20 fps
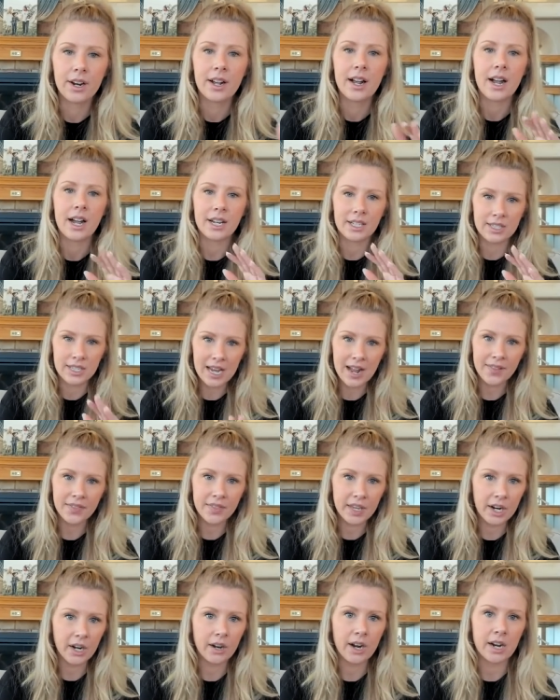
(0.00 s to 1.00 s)
I sat
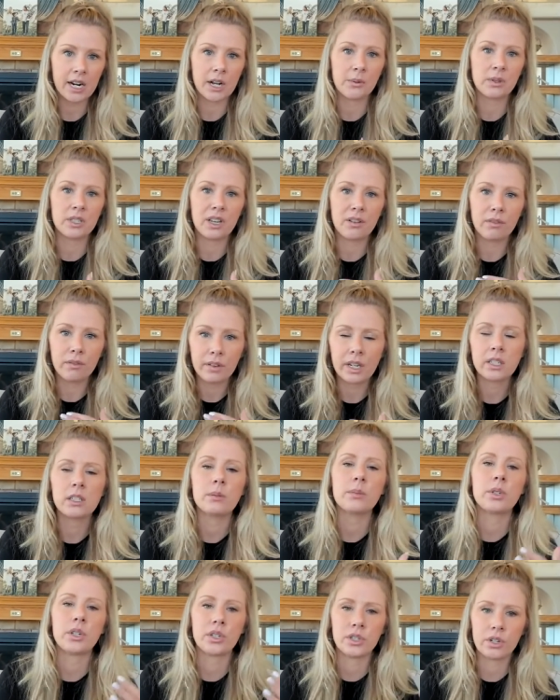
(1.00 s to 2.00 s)
there and I was a
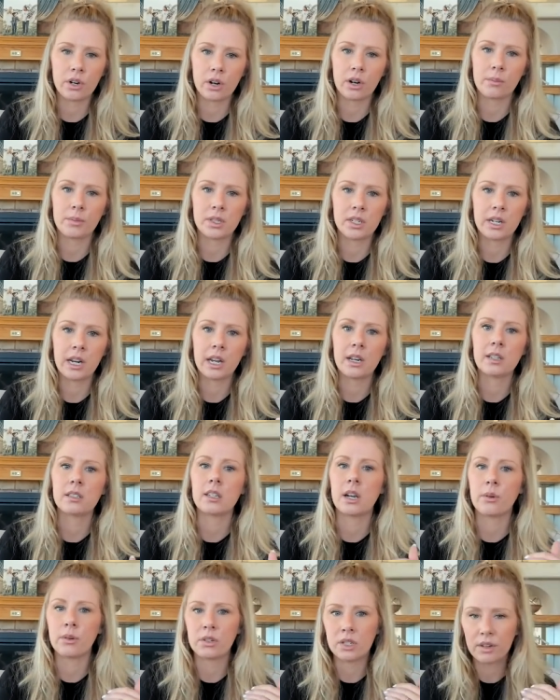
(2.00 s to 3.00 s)
victim to circumstance.
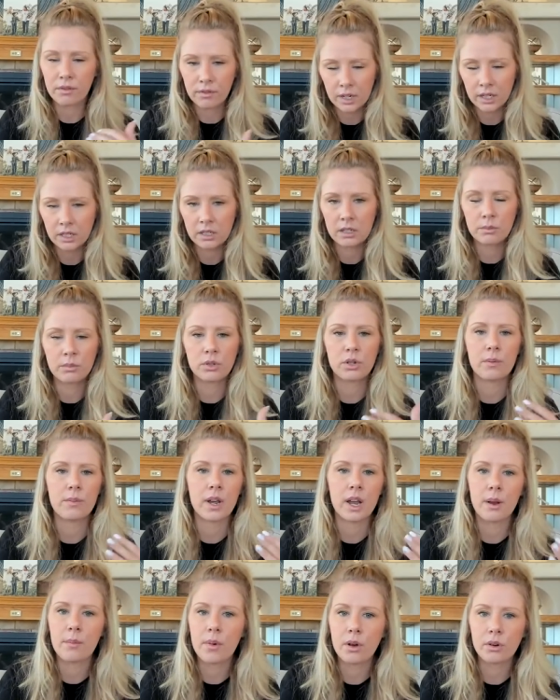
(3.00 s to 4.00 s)
I was a victim to my
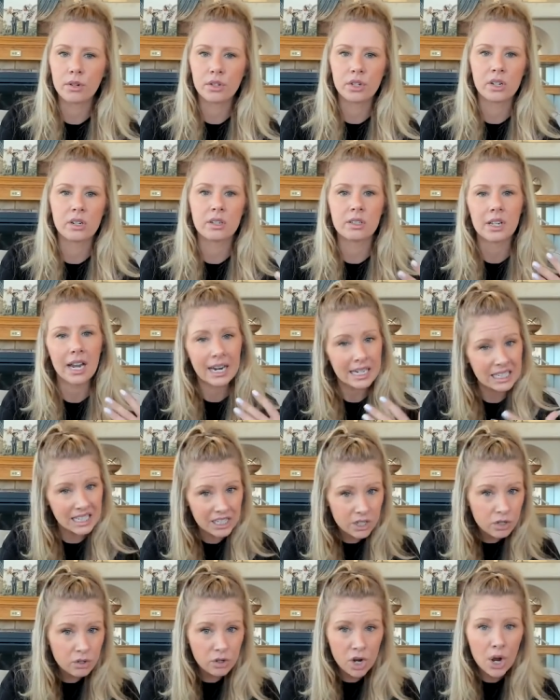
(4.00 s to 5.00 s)
emotions. I
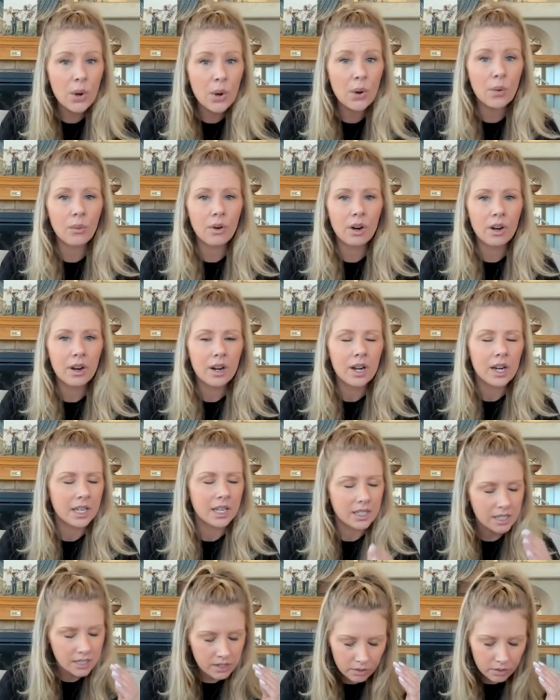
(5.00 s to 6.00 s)
didn't know. It
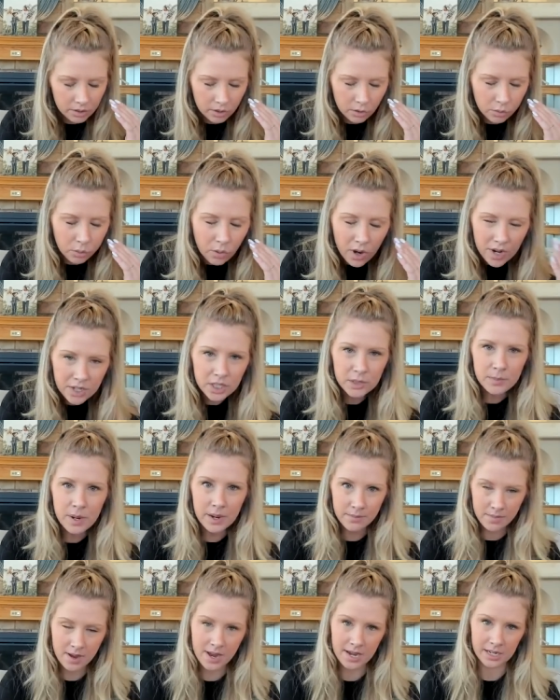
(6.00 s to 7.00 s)
didn't cross my
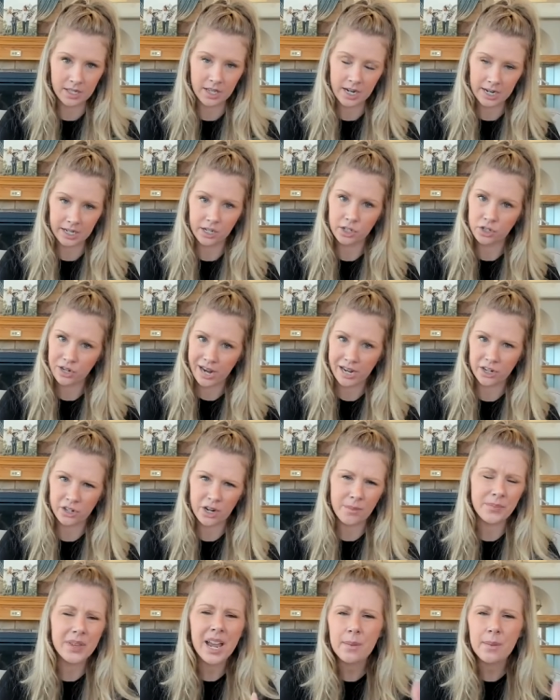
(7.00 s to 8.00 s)
mind that I could change
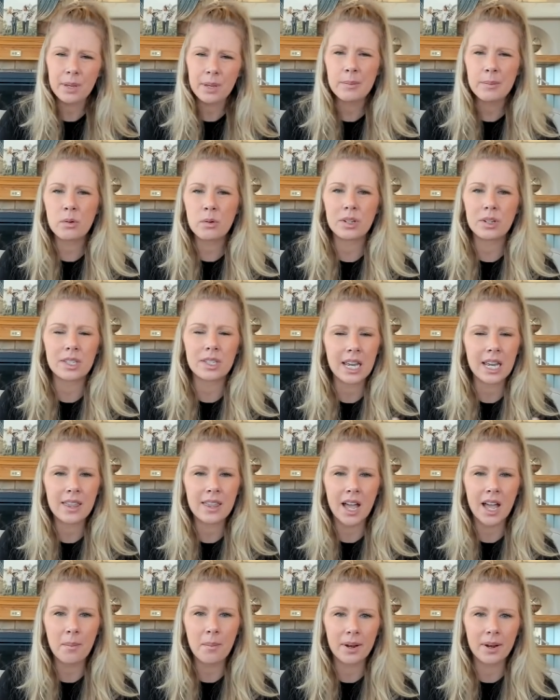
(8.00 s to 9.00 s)
them. Yeah, people would say
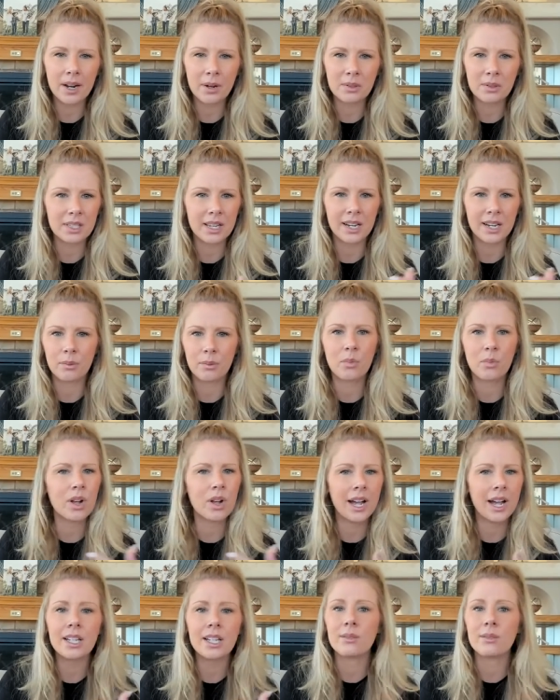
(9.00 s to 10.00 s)
that, but I was like, well,
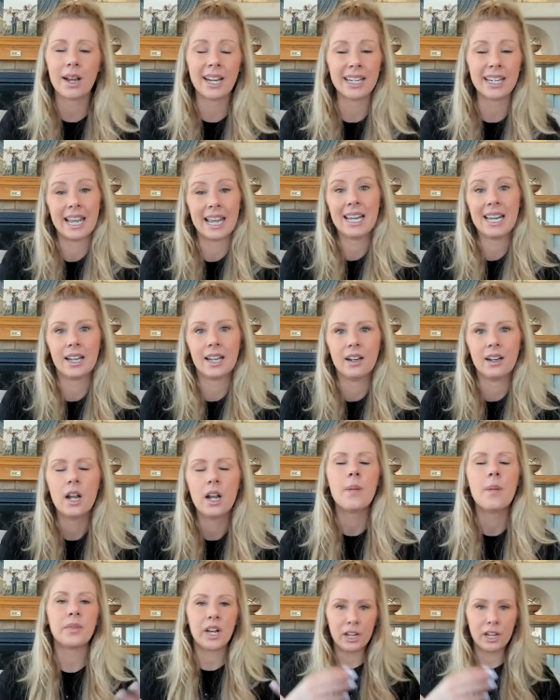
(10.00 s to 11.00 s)
I, I can't.
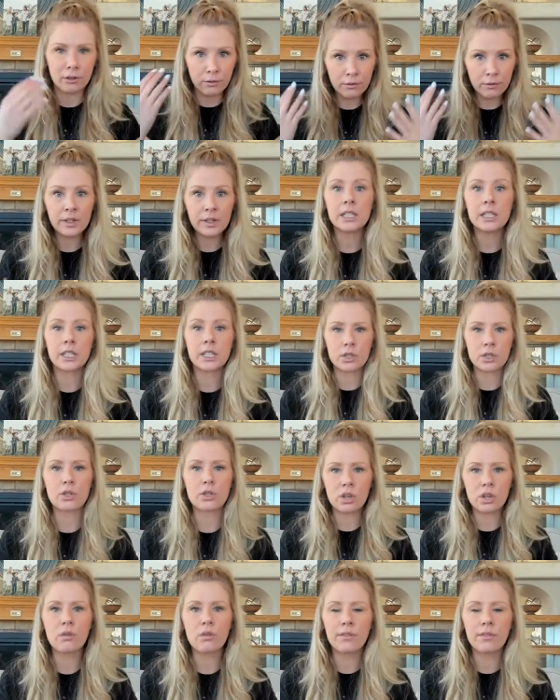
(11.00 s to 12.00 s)
I feel it
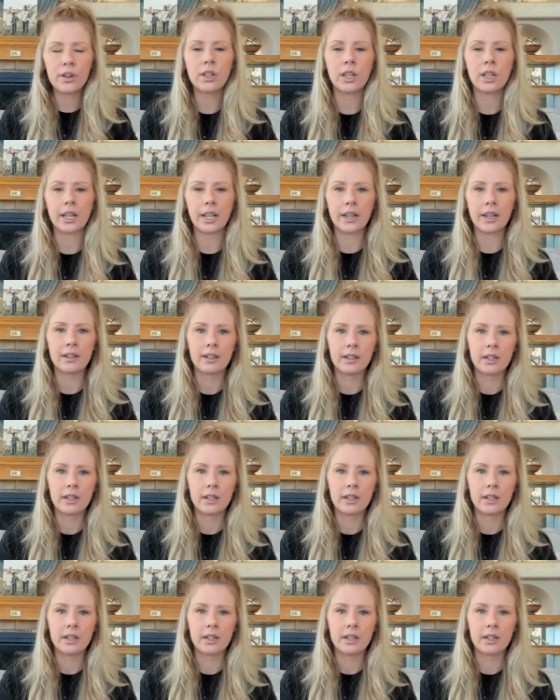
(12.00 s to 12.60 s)
so fully